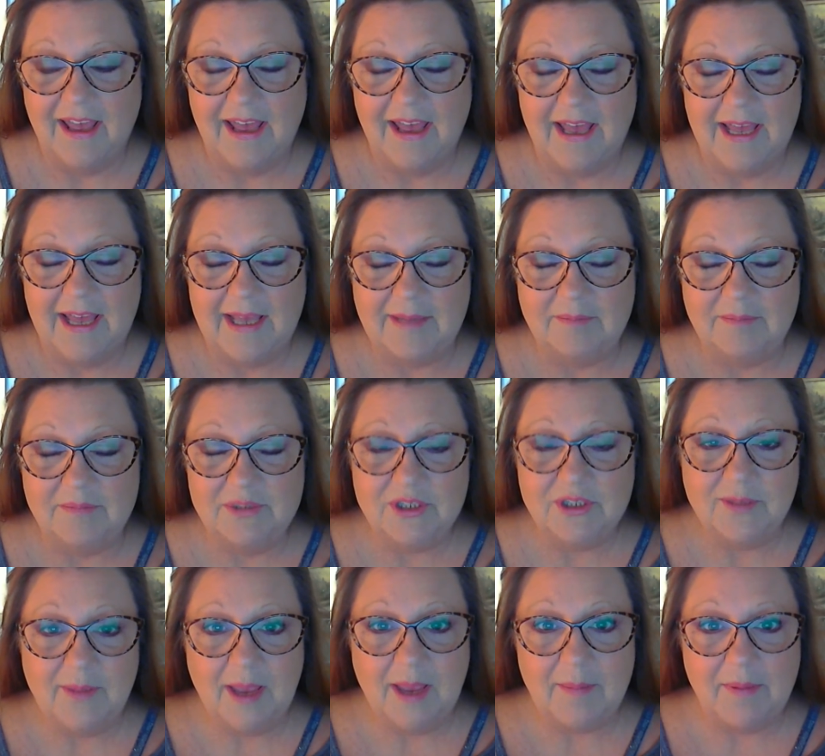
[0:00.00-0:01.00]
So I'm
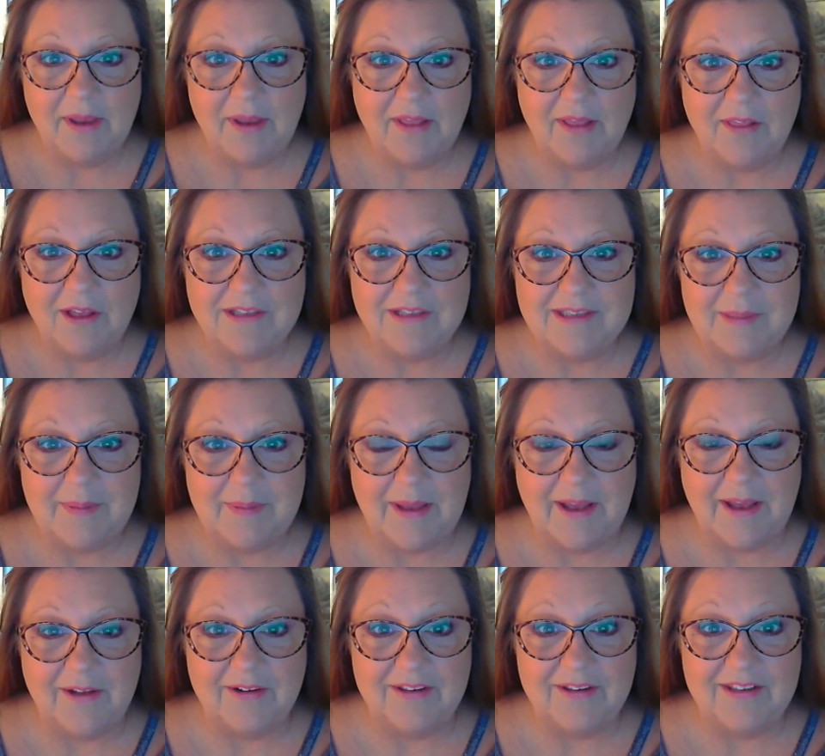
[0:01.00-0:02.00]
happy I lost a
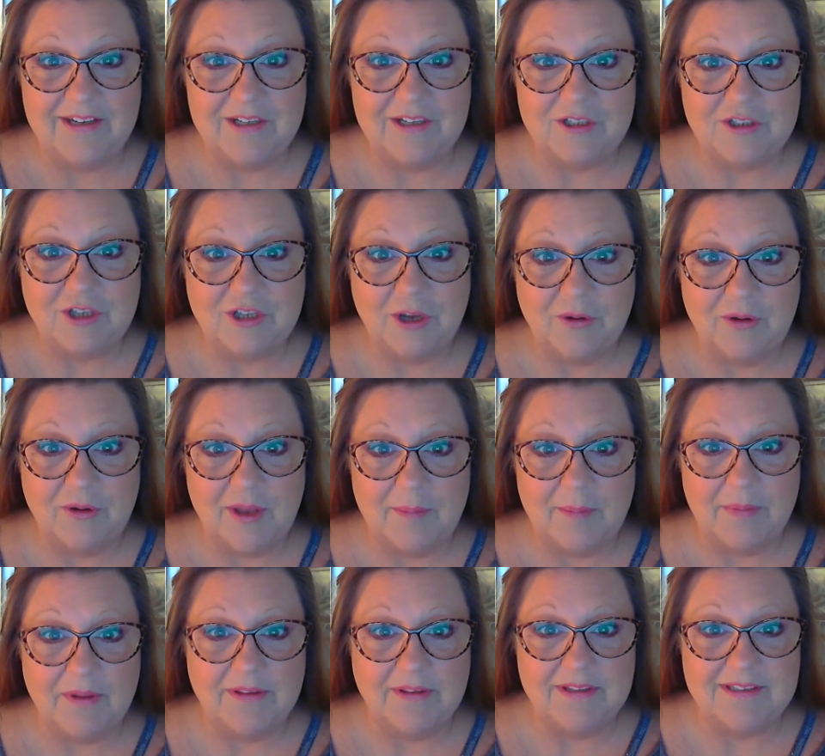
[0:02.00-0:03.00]
pound and then it showed up
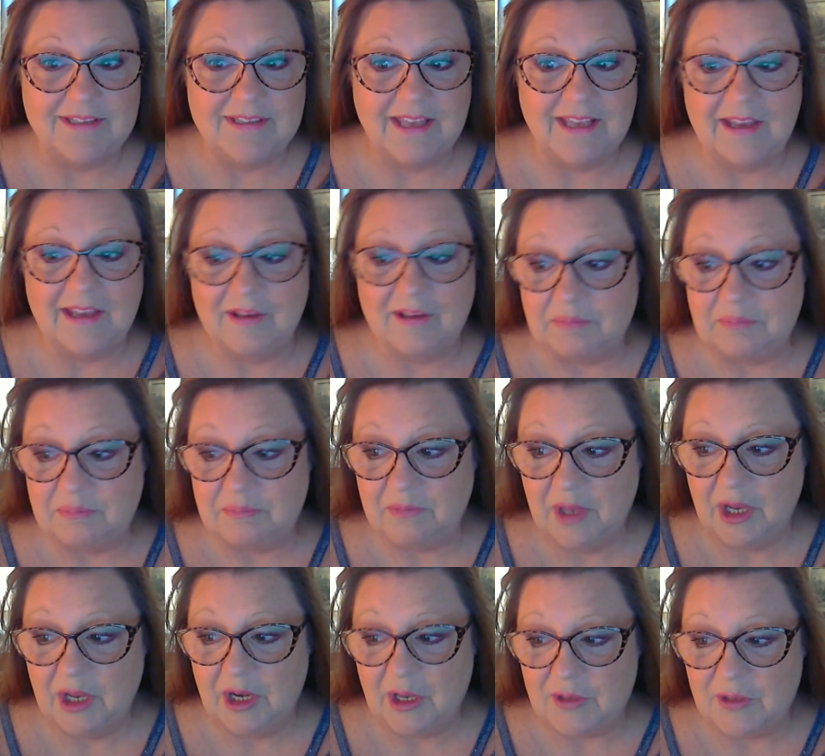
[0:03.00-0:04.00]
on the scale,
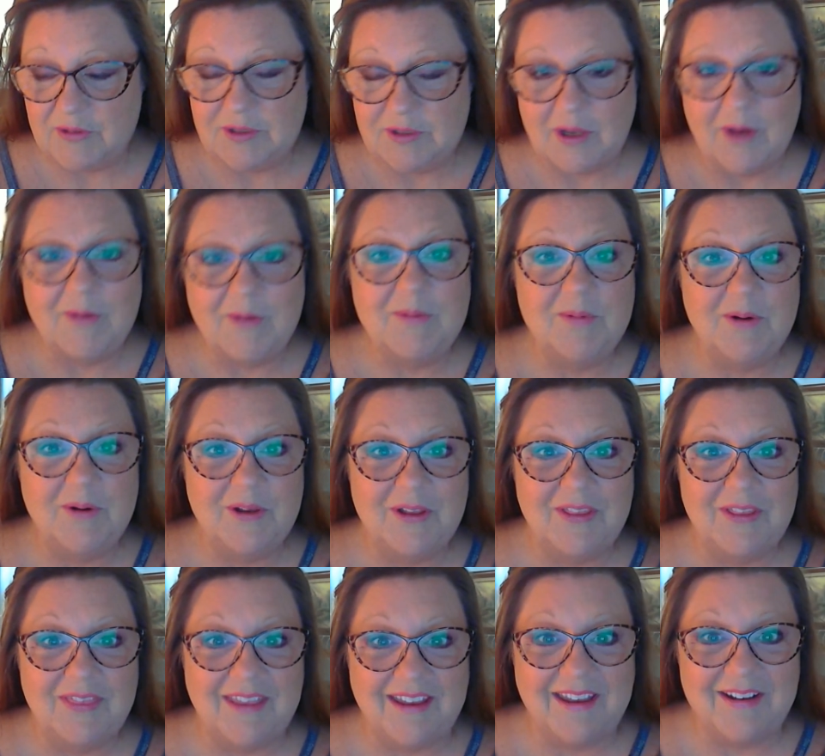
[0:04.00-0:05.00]
you know, so we're
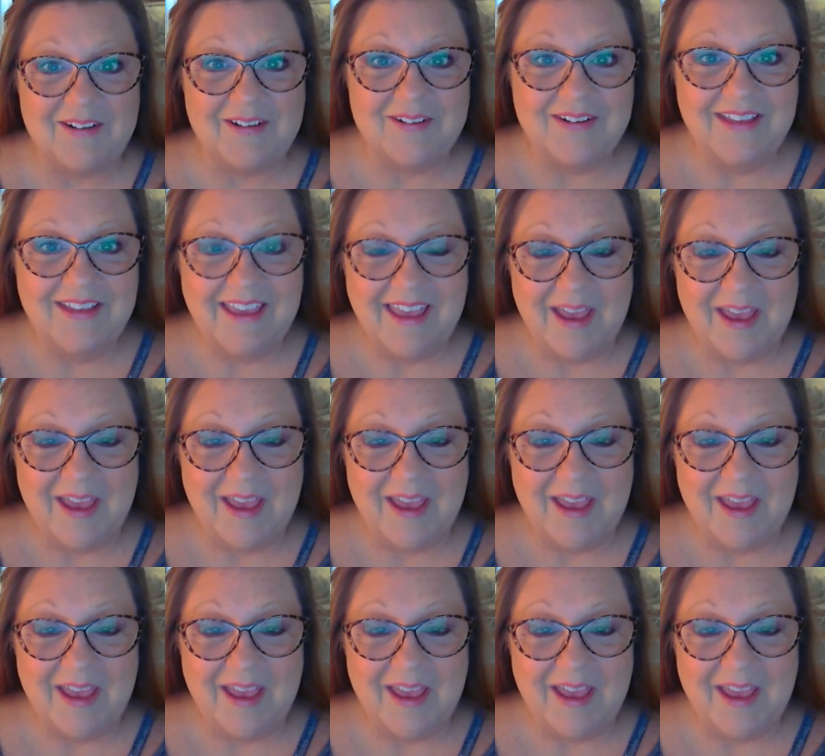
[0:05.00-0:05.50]
good there.